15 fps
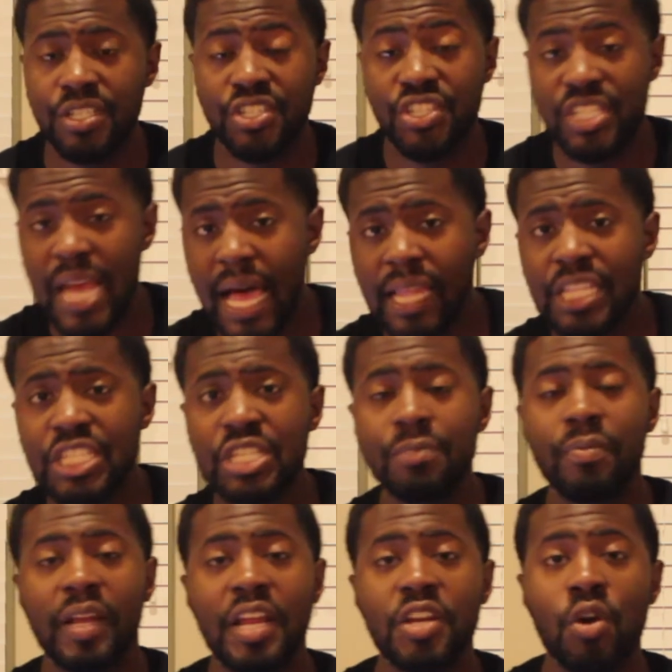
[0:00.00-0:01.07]
It's challenging,
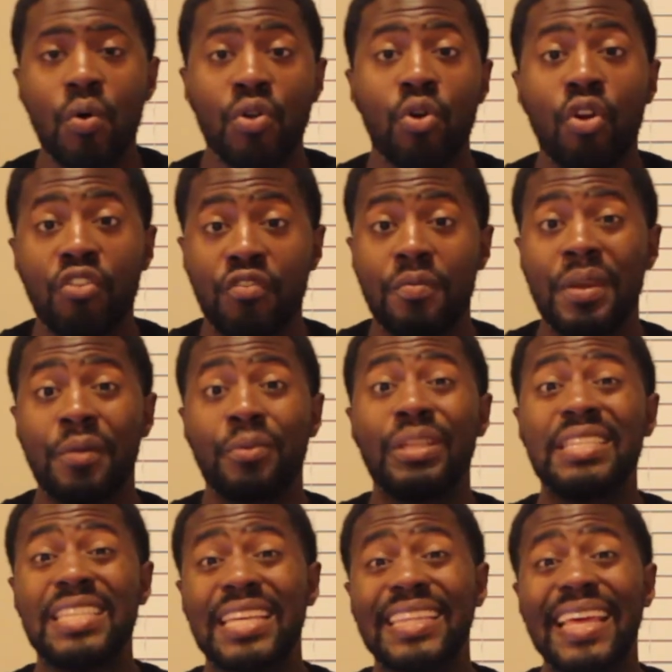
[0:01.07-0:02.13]
but I know in order for me to
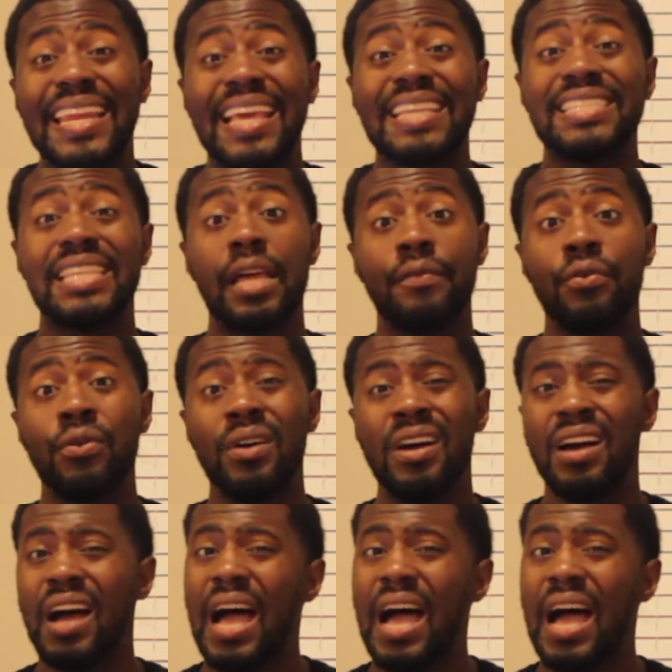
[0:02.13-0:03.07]
really take that next level,